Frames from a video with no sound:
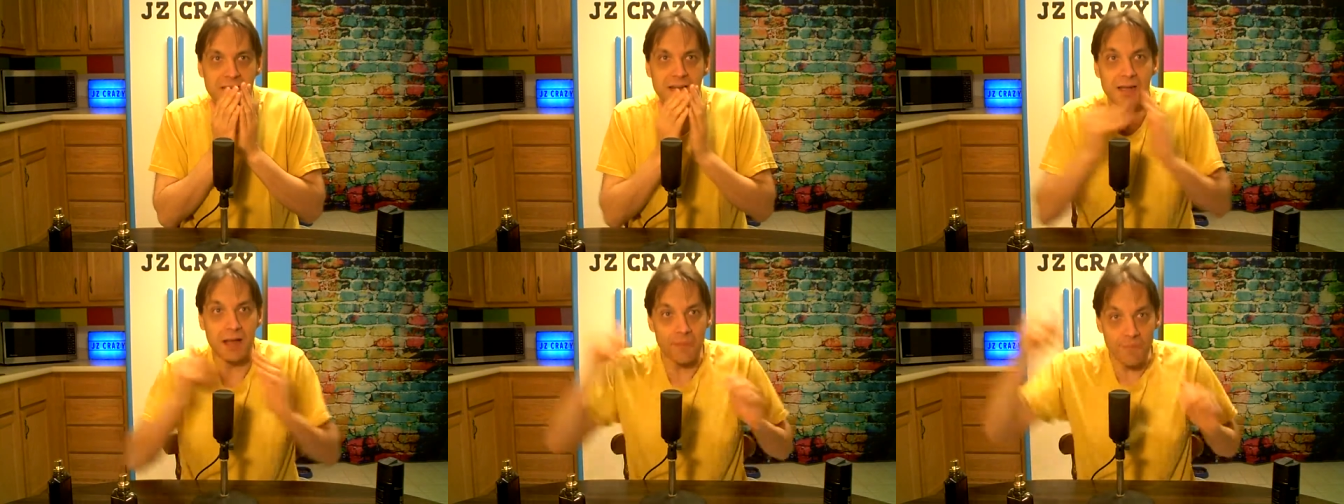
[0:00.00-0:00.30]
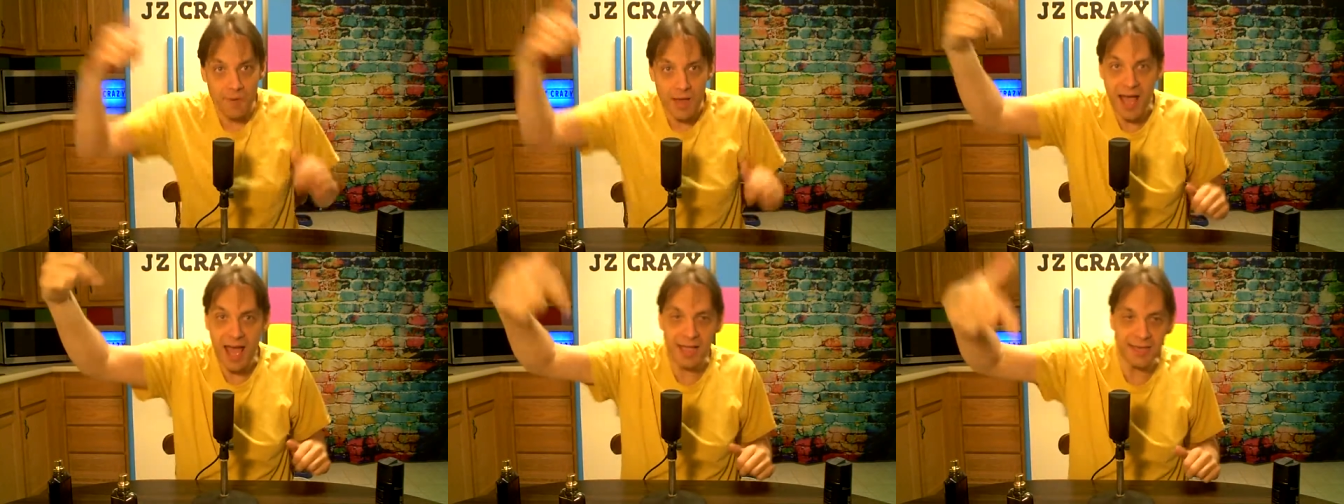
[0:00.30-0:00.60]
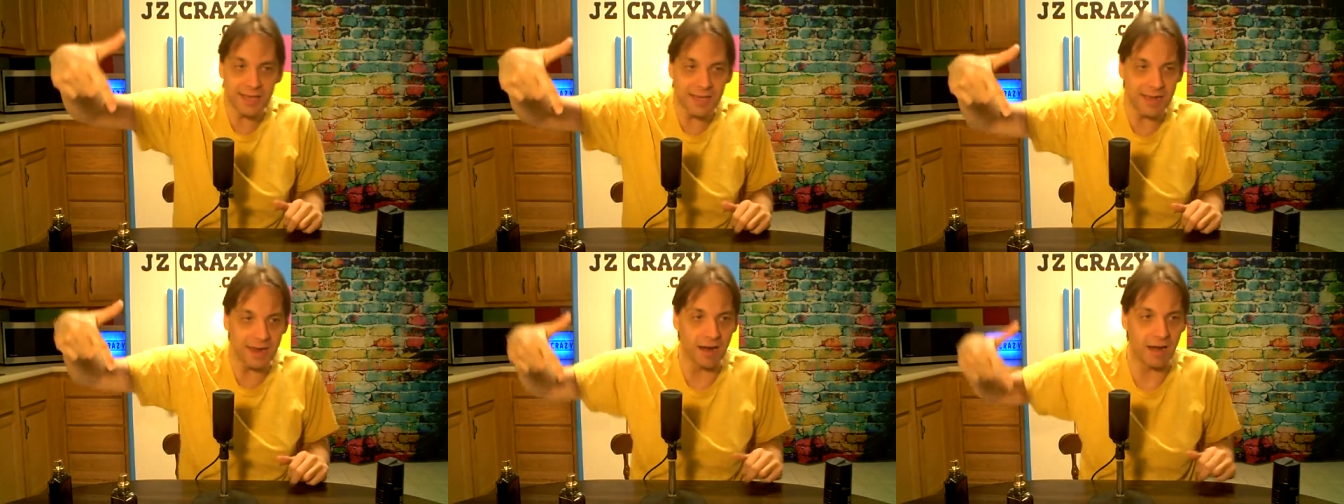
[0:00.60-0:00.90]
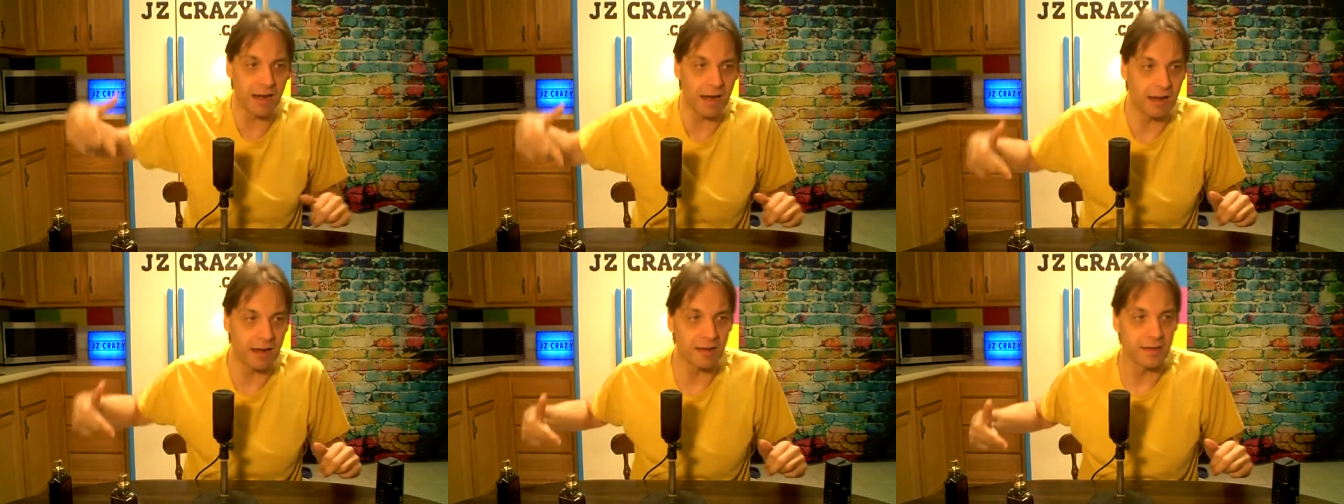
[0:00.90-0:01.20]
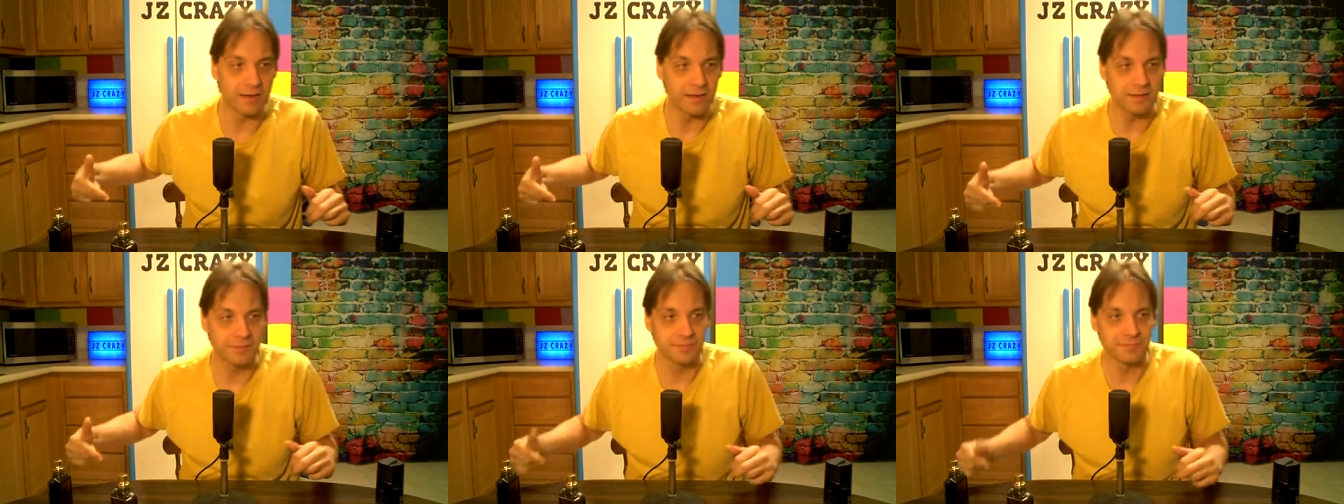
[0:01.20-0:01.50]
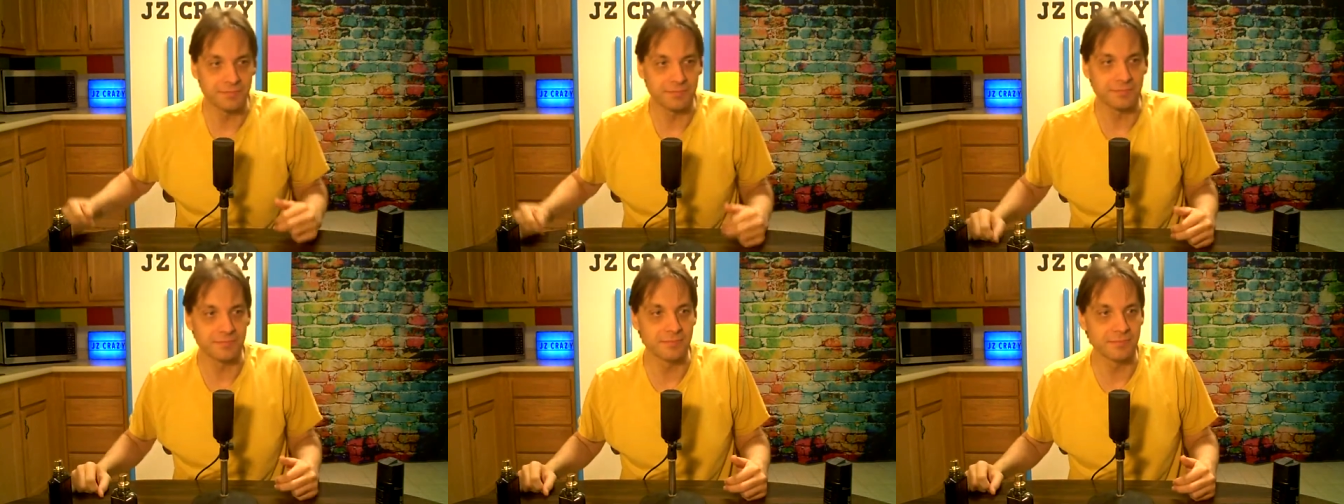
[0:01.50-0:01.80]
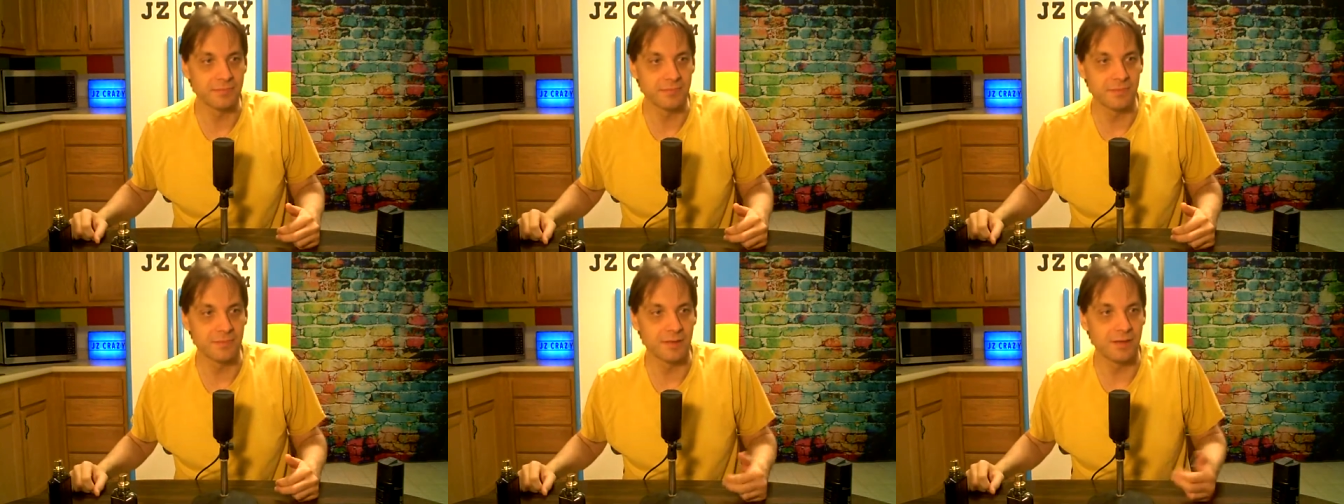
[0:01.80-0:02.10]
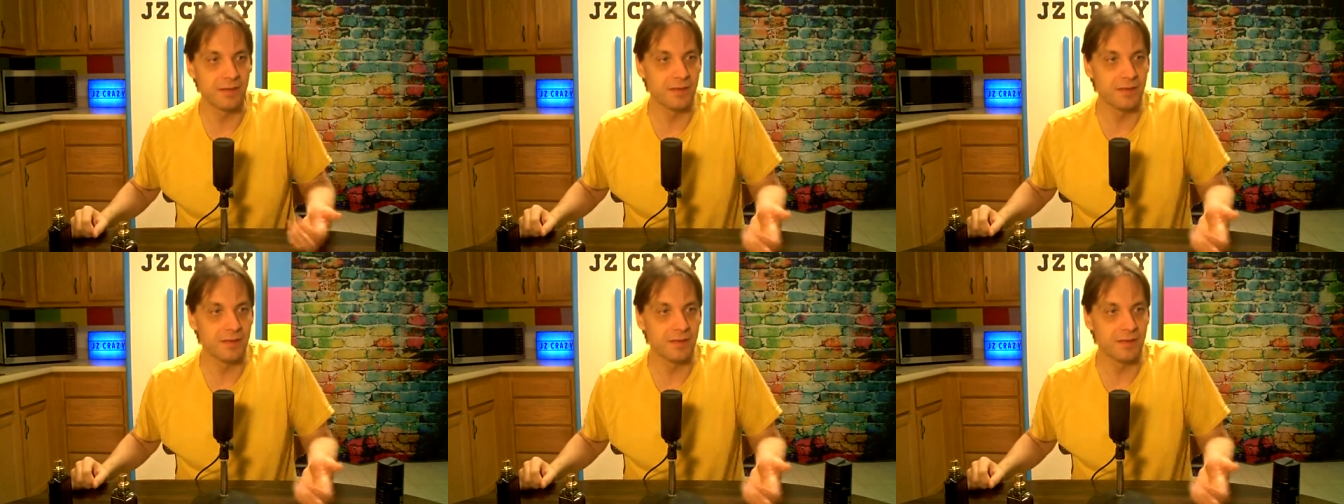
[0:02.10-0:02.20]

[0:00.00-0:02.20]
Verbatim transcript: Come back here. I can't.